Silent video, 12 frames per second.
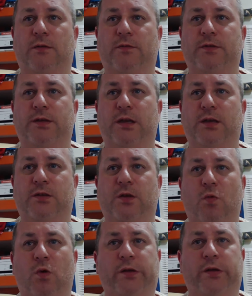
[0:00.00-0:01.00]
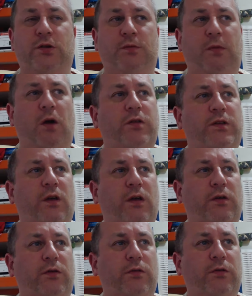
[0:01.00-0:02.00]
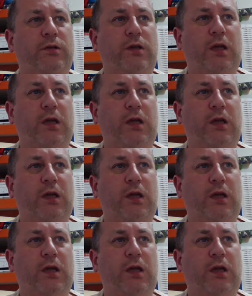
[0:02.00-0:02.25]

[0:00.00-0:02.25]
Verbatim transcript: obviously it's not one or two motorcycles,